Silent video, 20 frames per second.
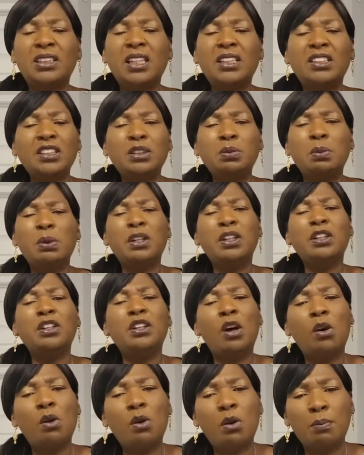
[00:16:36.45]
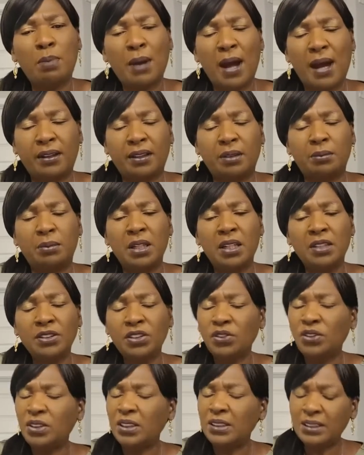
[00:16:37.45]
They just want to know about him.
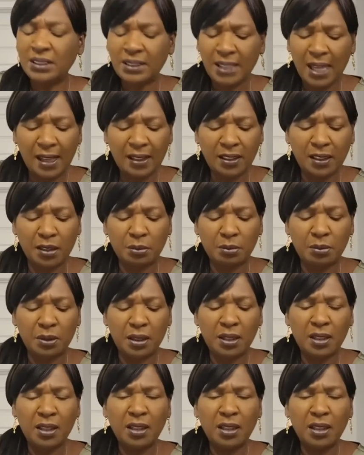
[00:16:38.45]
So just tell them.